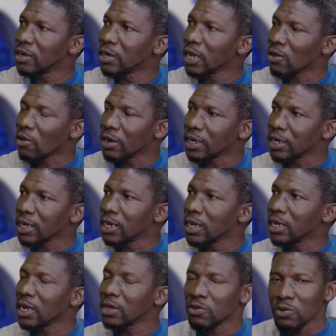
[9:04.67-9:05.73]
they collect the
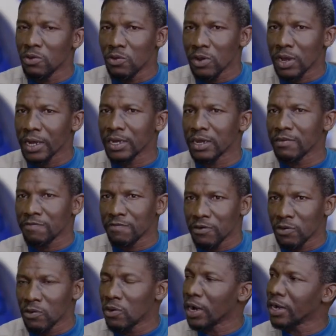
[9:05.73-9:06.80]
data, you look at the
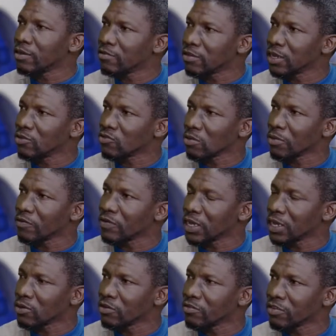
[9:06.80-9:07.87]
flow and see some of the
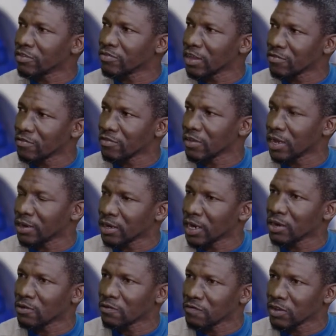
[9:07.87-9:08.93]
inconsistencies and
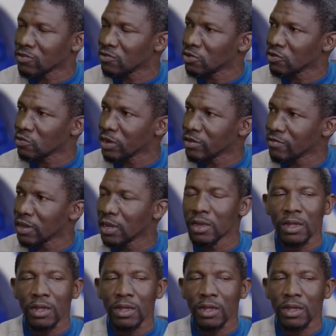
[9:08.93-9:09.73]
try to fix those ones.